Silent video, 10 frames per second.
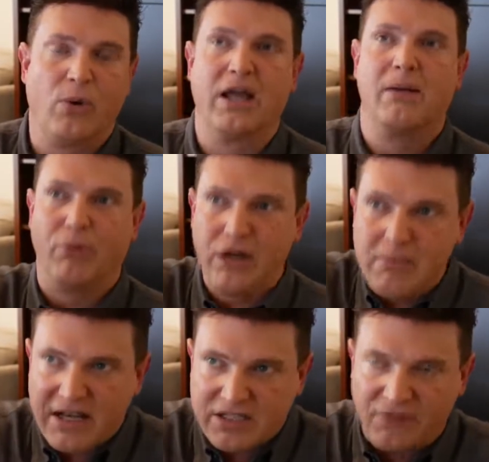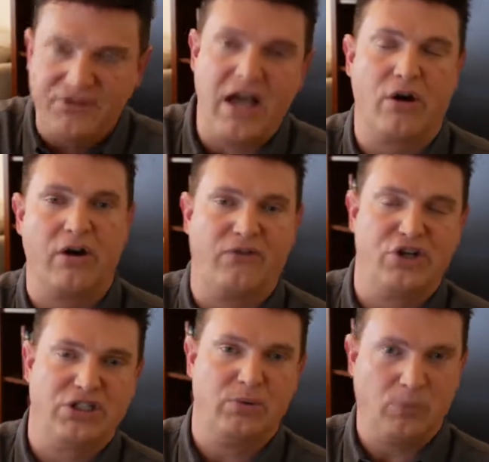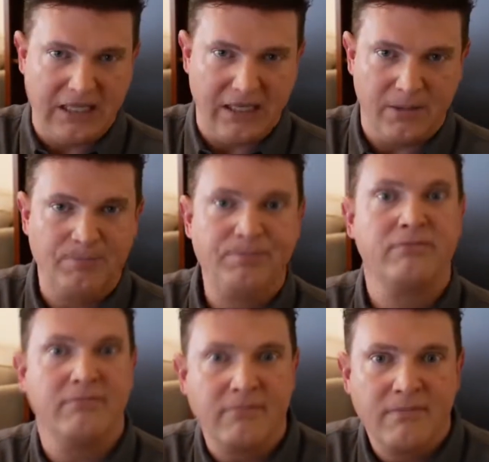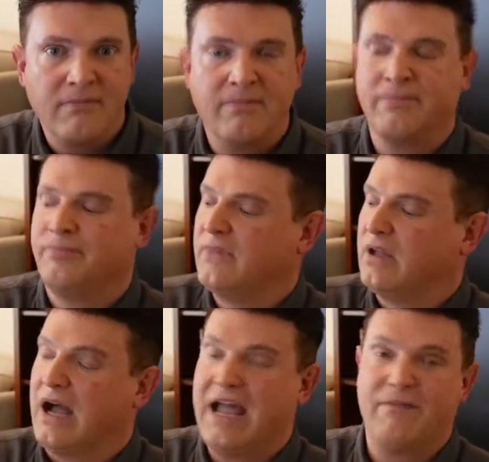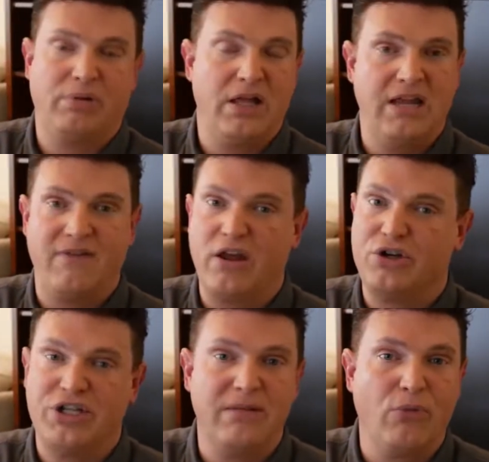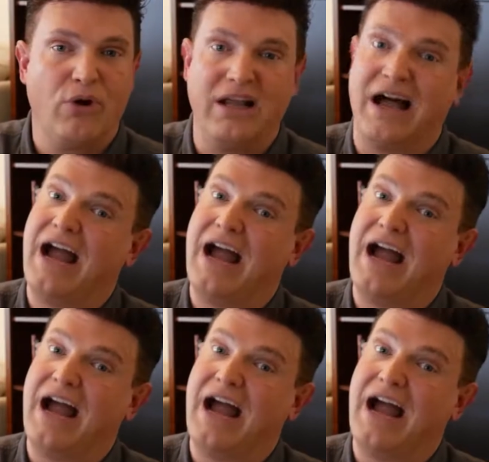where I got to bring myself down artificially with weed. I have plenty of energy in the morning.